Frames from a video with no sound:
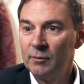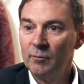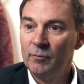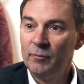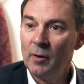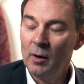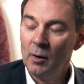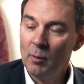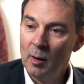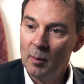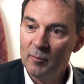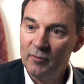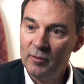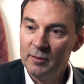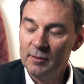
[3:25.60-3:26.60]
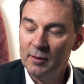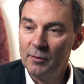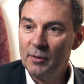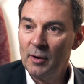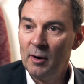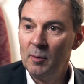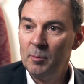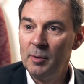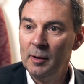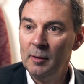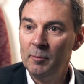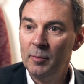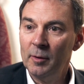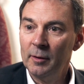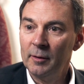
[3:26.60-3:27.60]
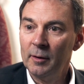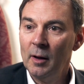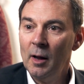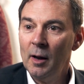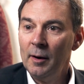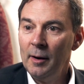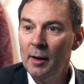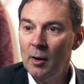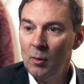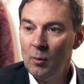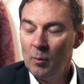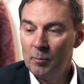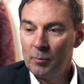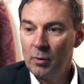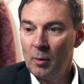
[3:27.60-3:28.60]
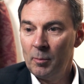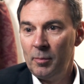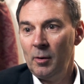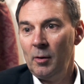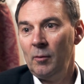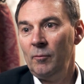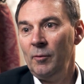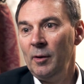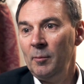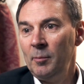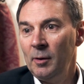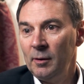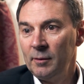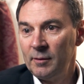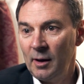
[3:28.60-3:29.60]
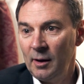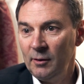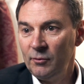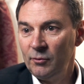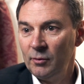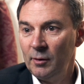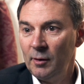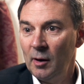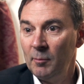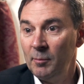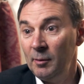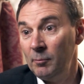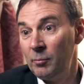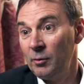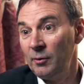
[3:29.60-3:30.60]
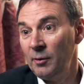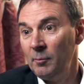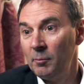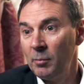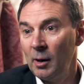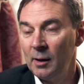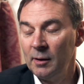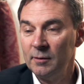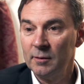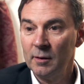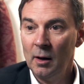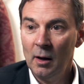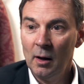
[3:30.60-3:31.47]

some follow-up physiotherapy, but no proper rehabilitation had been put in place.